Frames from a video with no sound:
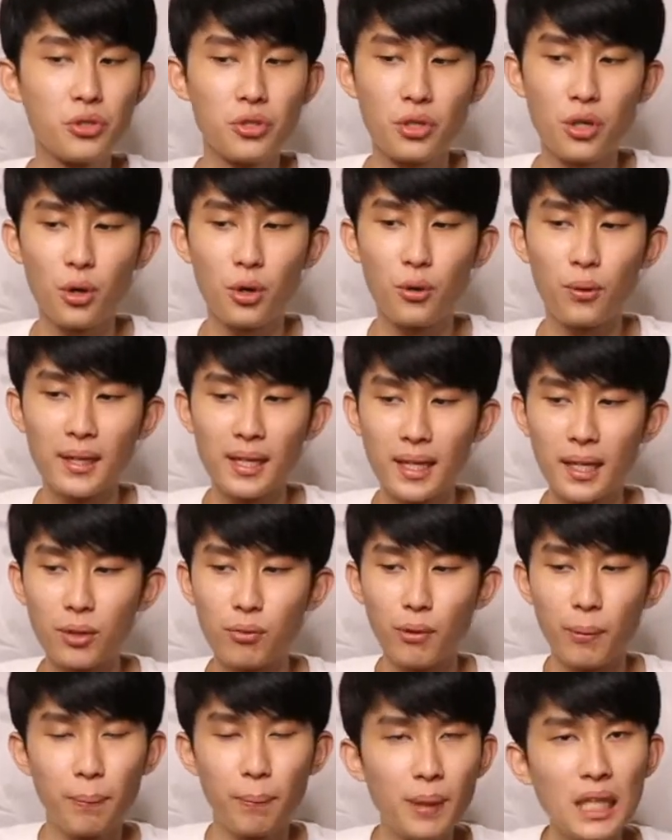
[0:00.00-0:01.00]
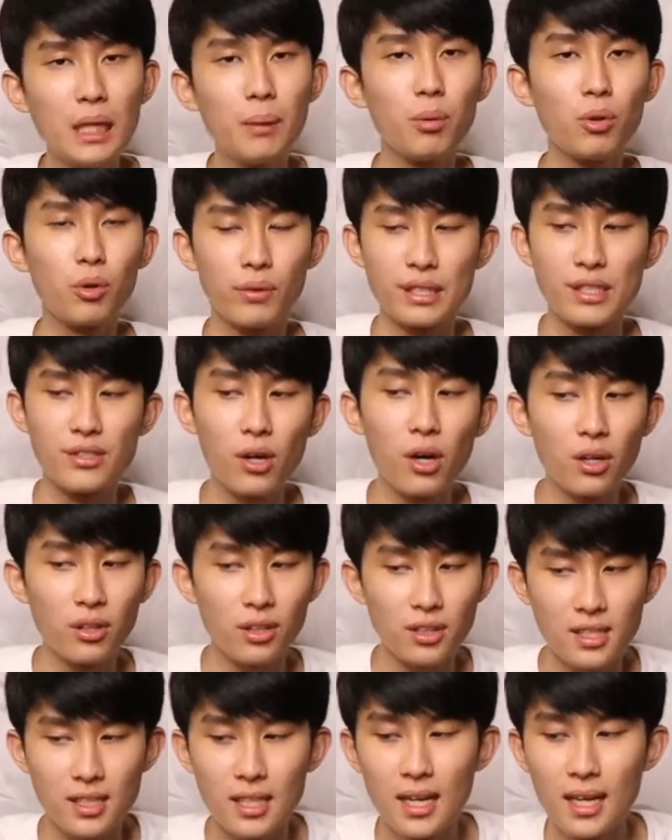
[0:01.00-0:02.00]
you know, a repeatable
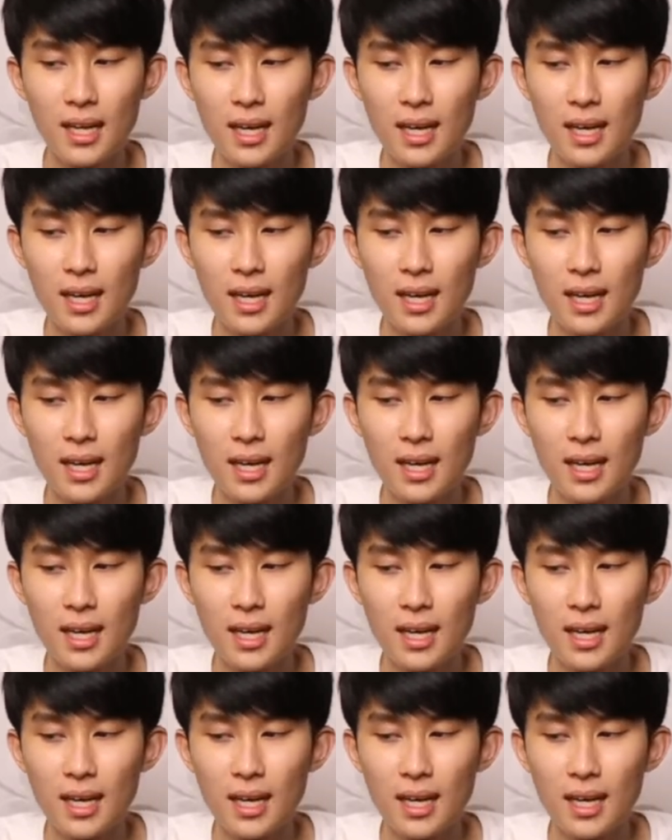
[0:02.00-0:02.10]
result.